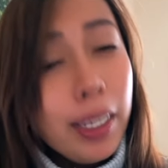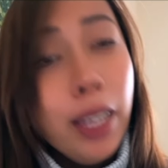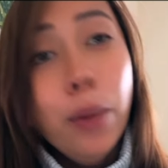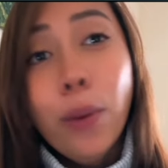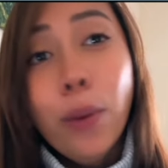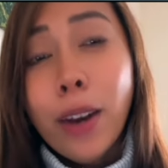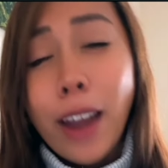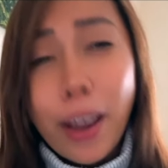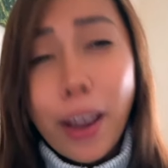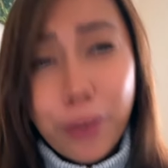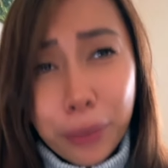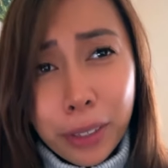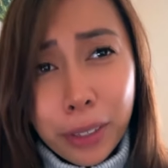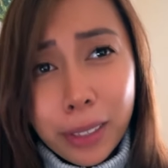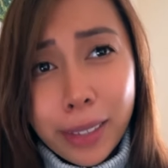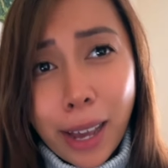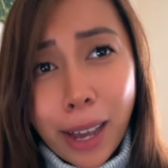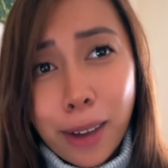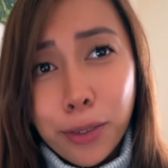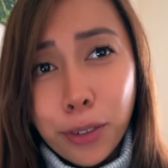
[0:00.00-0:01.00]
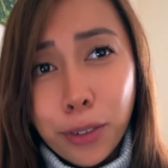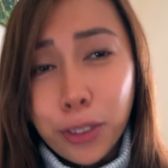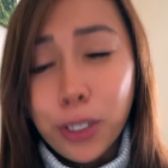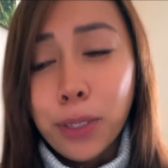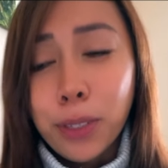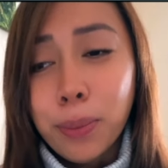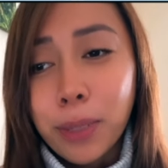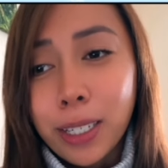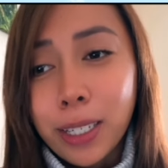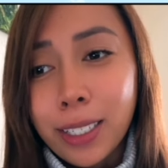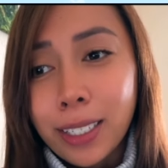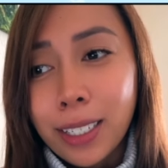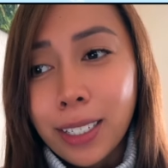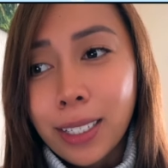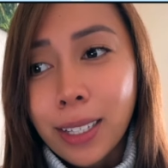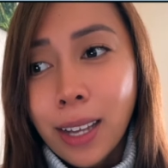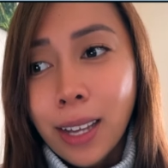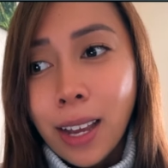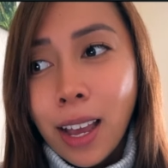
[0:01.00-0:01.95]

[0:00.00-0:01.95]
And when I fell down, for some reason,